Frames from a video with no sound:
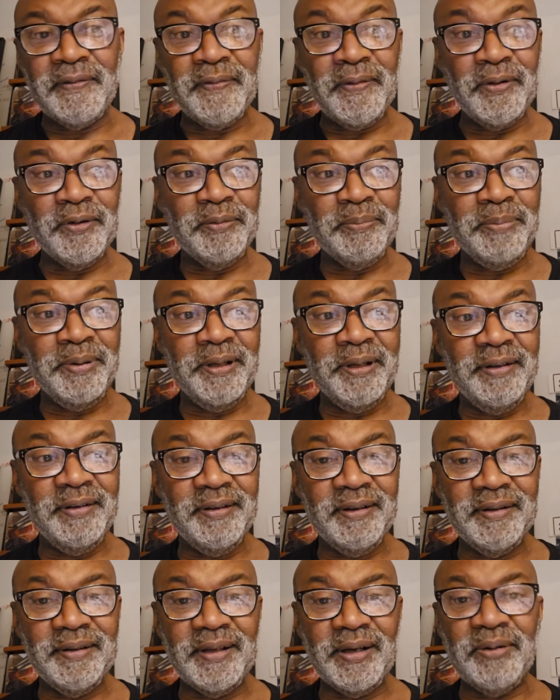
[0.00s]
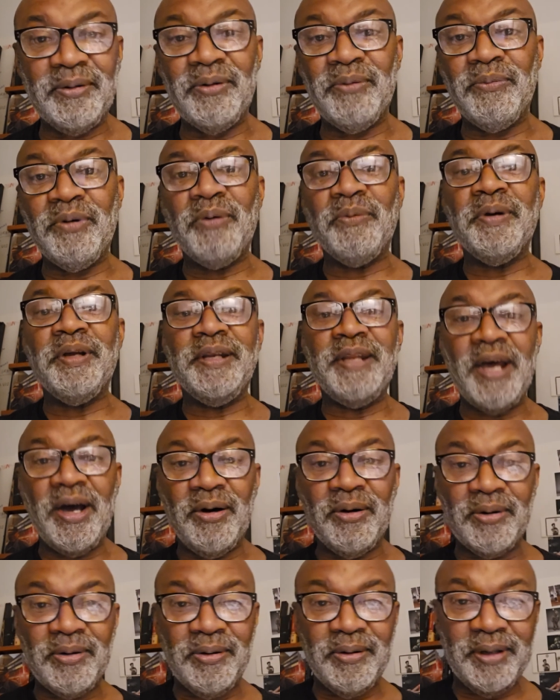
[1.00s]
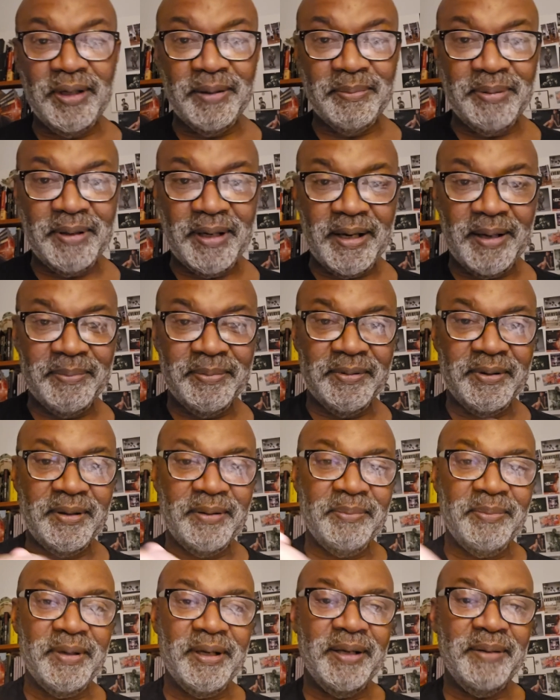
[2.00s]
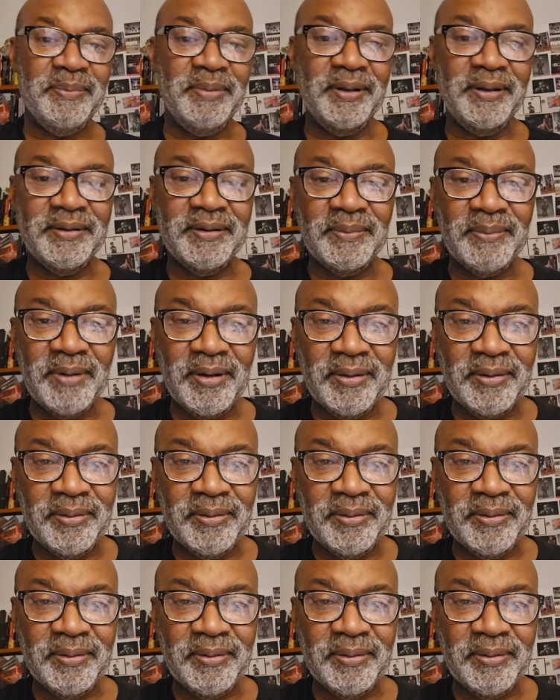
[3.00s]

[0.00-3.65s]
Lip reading: the first piece done on what we now call hip hop. There may be